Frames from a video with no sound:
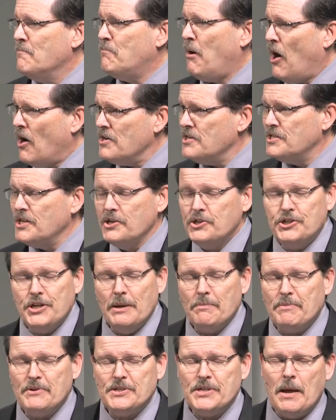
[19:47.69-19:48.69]

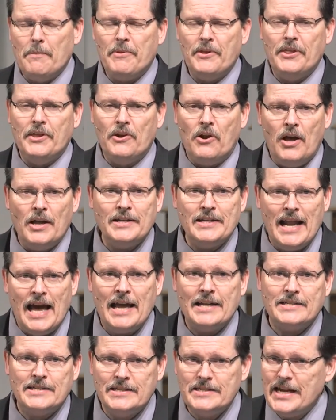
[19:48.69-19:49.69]
Partisanship is something that ought
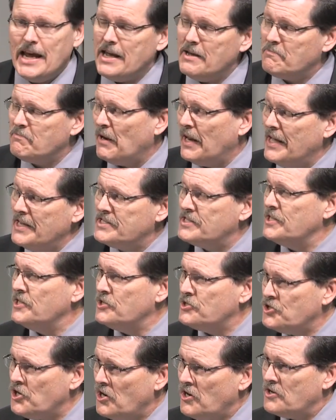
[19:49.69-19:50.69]
not to take place in
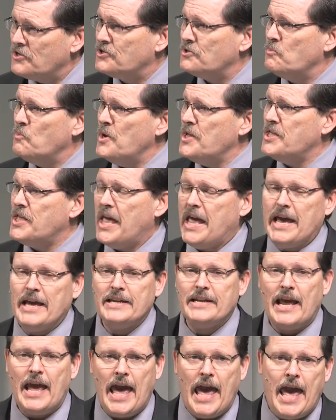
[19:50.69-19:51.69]
the church. We
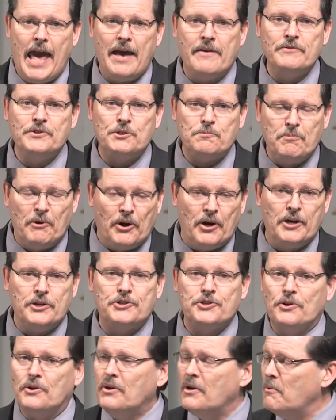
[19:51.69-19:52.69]
can't have
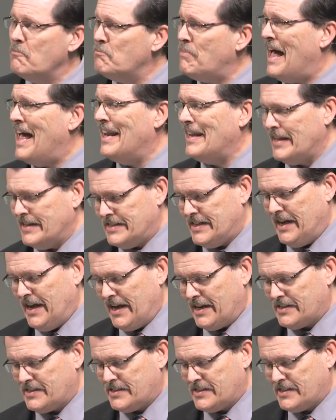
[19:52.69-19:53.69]
spiritual
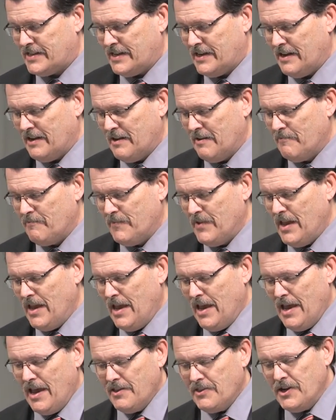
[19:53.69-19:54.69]
politics.
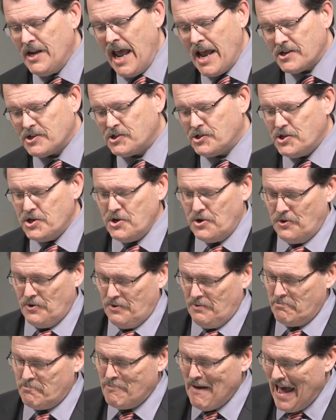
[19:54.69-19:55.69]
The next two
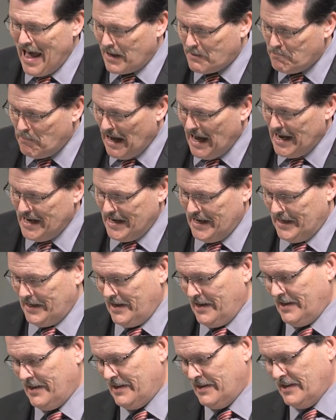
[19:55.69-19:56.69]
backbiting,
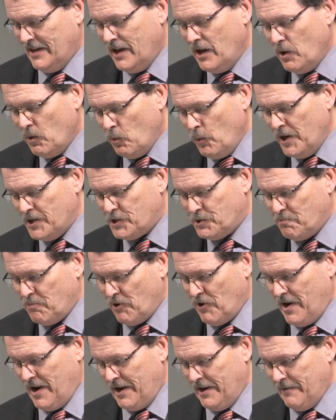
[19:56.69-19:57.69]

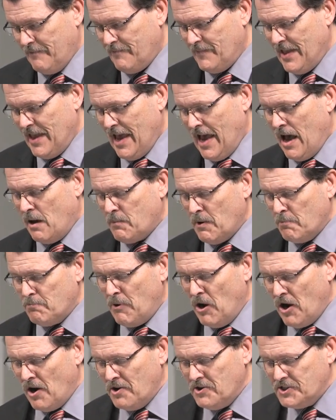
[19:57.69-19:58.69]
whispering. Albert
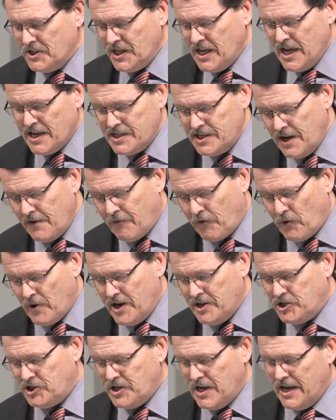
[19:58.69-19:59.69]
Barnes again
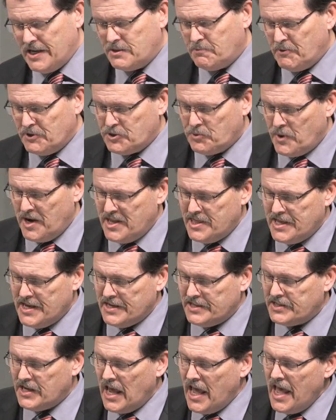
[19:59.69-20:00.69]
differentiates between
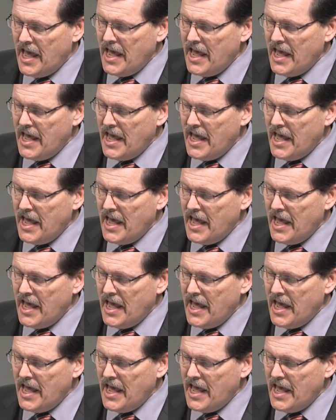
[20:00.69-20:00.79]
these.